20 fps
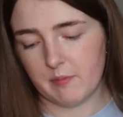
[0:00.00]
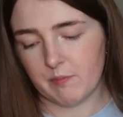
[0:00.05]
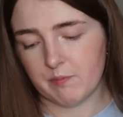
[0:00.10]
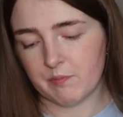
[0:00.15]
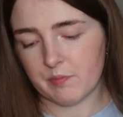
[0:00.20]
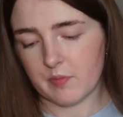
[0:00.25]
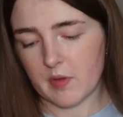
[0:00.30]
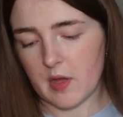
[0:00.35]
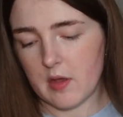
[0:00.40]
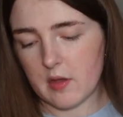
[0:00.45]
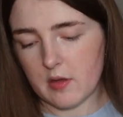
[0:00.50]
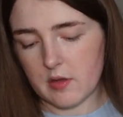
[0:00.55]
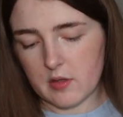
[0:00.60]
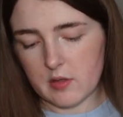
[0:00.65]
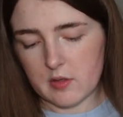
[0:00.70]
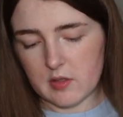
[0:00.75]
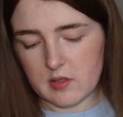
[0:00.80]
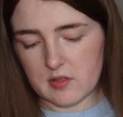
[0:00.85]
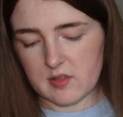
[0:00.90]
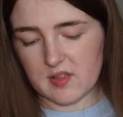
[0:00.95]

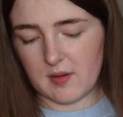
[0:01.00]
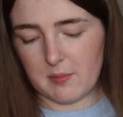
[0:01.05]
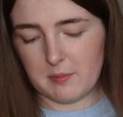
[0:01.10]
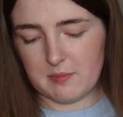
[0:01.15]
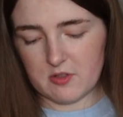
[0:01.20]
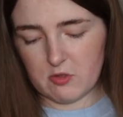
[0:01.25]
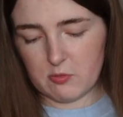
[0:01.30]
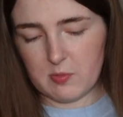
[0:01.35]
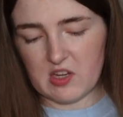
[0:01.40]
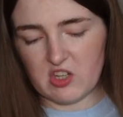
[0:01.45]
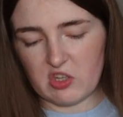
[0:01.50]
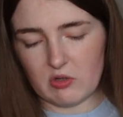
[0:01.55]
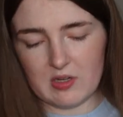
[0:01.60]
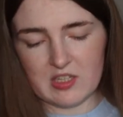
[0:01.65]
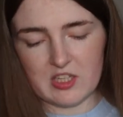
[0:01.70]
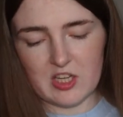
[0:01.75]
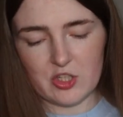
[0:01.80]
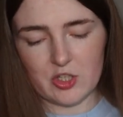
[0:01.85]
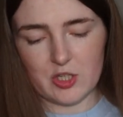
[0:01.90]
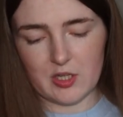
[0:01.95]
some special
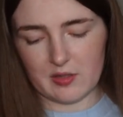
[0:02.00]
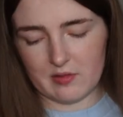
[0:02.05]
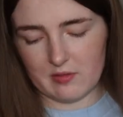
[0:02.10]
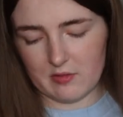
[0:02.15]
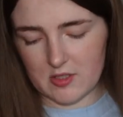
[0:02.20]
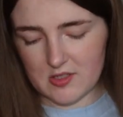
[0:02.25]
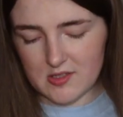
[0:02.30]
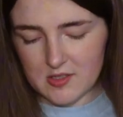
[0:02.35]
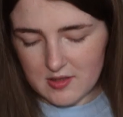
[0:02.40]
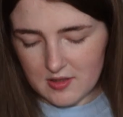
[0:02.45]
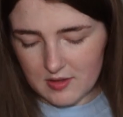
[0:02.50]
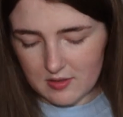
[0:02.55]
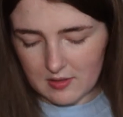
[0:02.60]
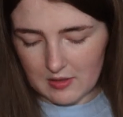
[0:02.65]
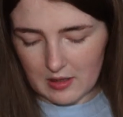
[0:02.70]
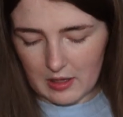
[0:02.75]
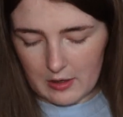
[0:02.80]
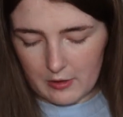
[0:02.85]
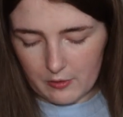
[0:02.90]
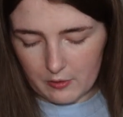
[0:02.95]
editions
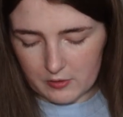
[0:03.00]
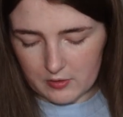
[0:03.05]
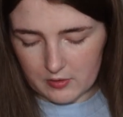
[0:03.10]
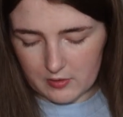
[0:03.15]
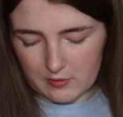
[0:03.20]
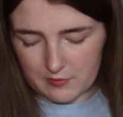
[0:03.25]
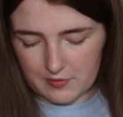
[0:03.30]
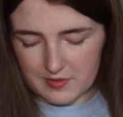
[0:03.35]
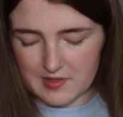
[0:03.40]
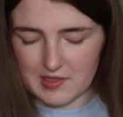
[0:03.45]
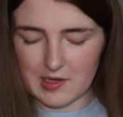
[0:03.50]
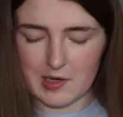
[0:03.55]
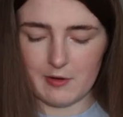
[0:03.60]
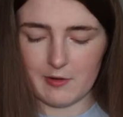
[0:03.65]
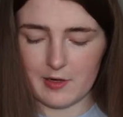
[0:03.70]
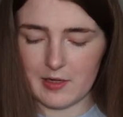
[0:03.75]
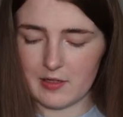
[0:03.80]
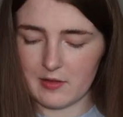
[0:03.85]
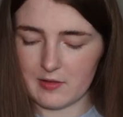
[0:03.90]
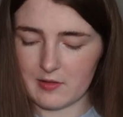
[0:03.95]
that I ordered of a
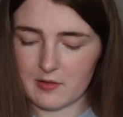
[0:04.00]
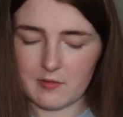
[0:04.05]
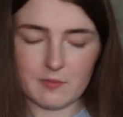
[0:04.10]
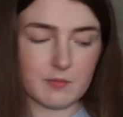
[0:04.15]
series.